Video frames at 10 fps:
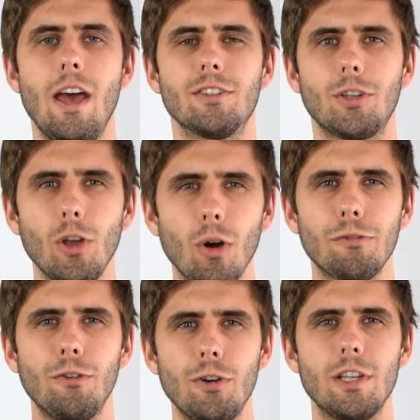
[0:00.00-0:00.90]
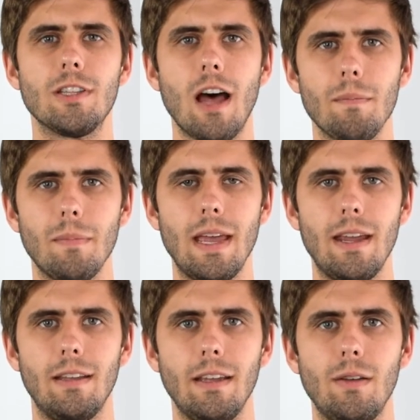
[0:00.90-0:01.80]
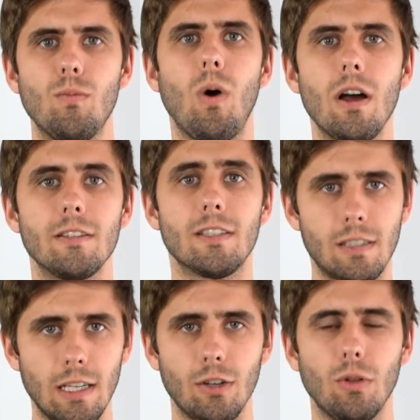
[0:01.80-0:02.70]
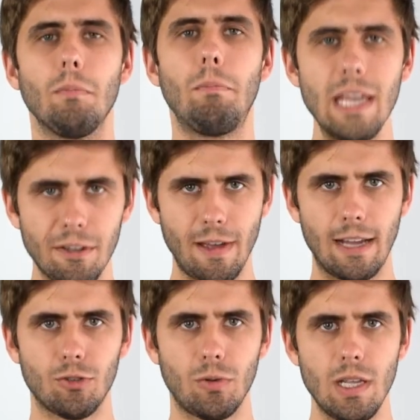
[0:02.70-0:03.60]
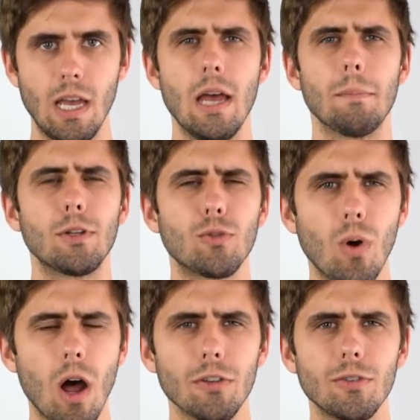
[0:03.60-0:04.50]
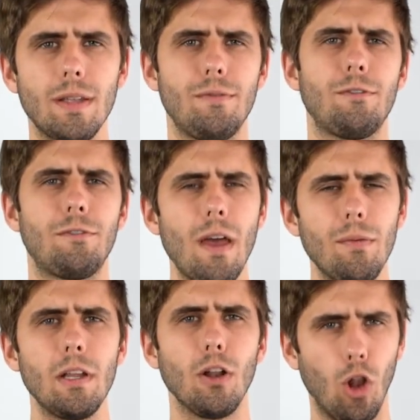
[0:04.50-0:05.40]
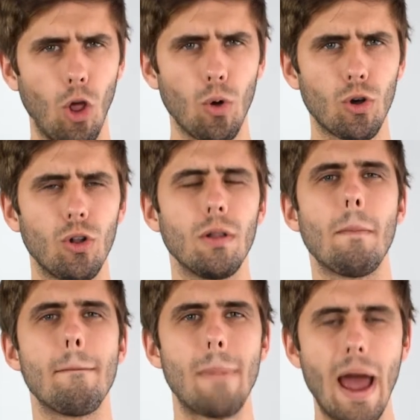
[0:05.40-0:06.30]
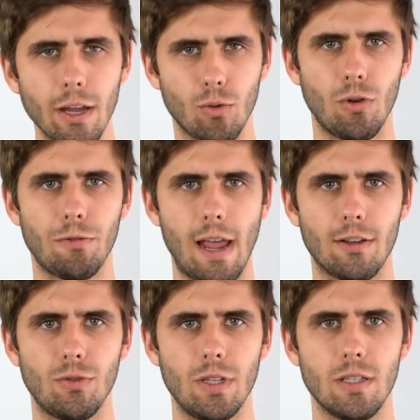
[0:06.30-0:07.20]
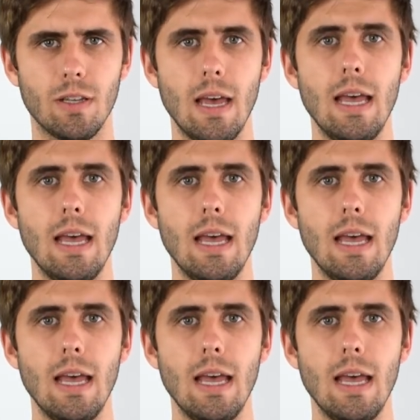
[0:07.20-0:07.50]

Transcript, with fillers: So your food is not made in one single big factory, but rather in very local micro factories.